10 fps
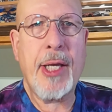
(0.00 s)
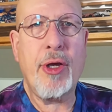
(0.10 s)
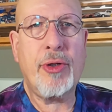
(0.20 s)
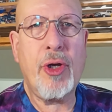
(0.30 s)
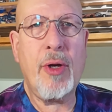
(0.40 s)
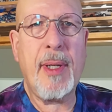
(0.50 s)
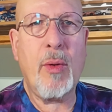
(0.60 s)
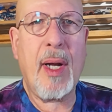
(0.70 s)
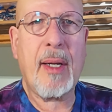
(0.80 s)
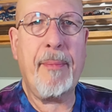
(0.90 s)
YouTube,
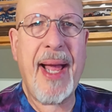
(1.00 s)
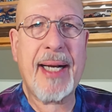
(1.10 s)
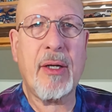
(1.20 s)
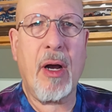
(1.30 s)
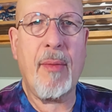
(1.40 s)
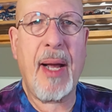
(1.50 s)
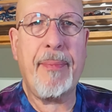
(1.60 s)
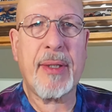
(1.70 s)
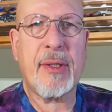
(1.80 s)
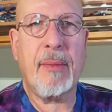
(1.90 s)
and welcome back to all my
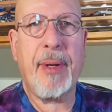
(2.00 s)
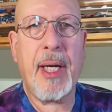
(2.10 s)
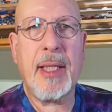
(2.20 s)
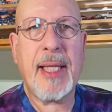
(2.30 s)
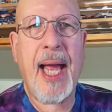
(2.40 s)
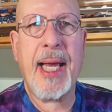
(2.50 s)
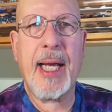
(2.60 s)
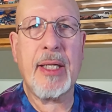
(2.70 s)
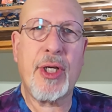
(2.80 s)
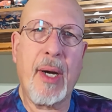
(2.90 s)
Buster buddies.
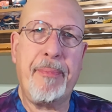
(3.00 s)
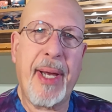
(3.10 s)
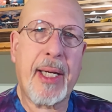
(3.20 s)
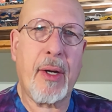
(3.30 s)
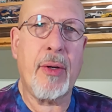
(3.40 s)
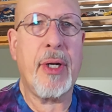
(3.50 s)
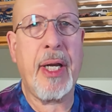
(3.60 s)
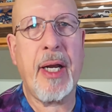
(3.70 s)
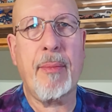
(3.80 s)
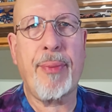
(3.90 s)
Hey, it's your big
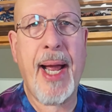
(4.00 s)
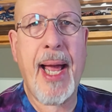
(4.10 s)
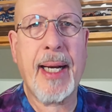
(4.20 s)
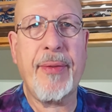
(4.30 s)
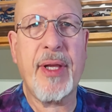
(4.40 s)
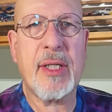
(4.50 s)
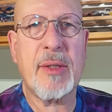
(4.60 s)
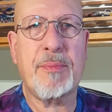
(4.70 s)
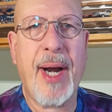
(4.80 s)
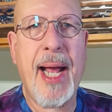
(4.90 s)
kahuna here, Bradd, and this
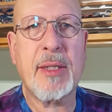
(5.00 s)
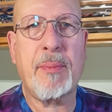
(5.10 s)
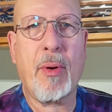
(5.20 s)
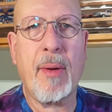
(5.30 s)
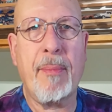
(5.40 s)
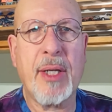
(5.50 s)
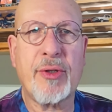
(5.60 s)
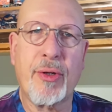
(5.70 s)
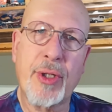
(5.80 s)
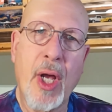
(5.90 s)
is Bradd's Boredom
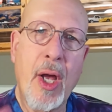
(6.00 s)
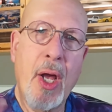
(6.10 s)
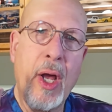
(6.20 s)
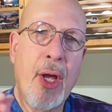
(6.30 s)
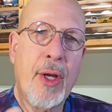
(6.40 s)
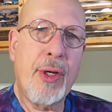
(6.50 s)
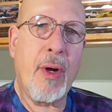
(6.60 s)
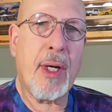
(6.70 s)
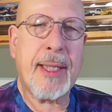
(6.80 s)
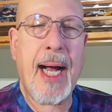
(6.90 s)
Busters
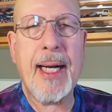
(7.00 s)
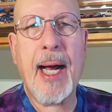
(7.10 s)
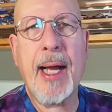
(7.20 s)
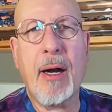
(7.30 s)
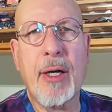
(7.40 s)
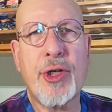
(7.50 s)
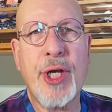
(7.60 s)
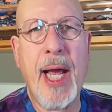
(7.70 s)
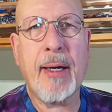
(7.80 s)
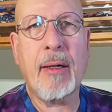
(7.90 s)
your tie dye art
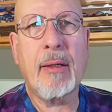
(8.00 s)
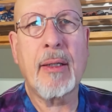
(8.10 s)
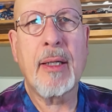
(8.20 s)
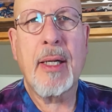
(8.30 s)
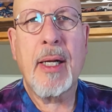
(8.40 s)
channel.